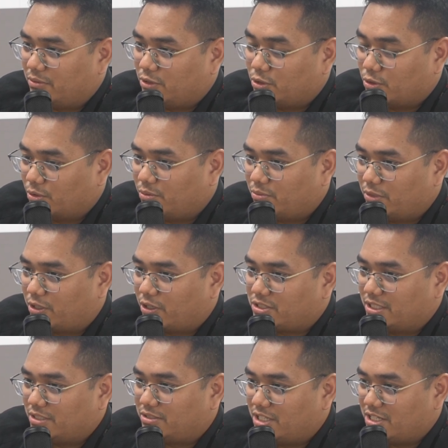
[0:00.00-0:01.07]
because they're
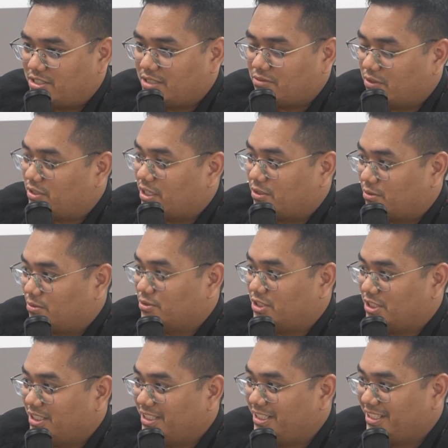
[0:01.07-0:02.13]
chasing with
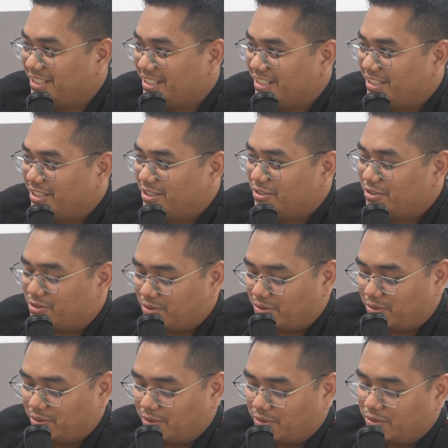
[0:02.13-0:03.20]
technology.
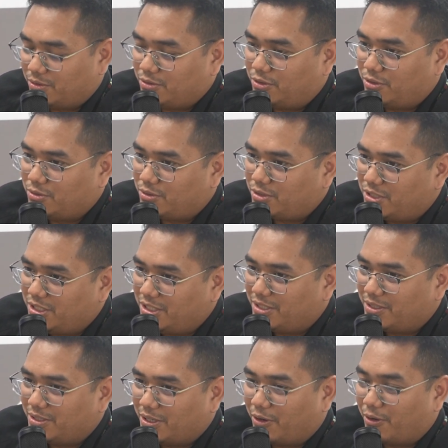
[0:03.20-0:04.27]
So do you
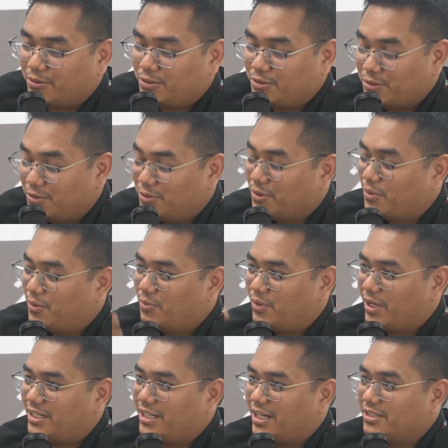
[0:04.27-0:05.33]
think, or do you know what
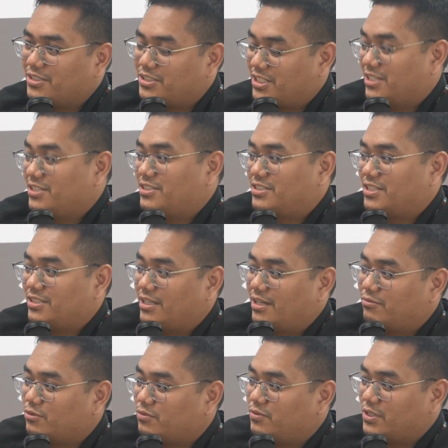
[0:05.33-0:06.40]
are the challenges that they have to
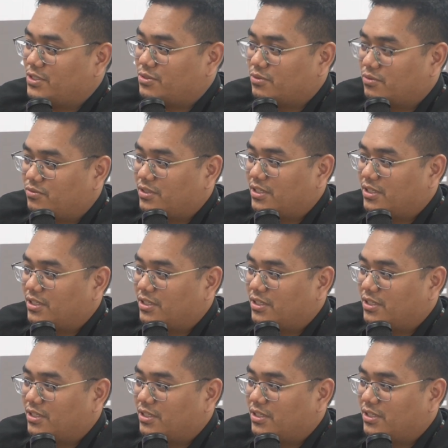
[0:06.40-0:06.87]
face so far?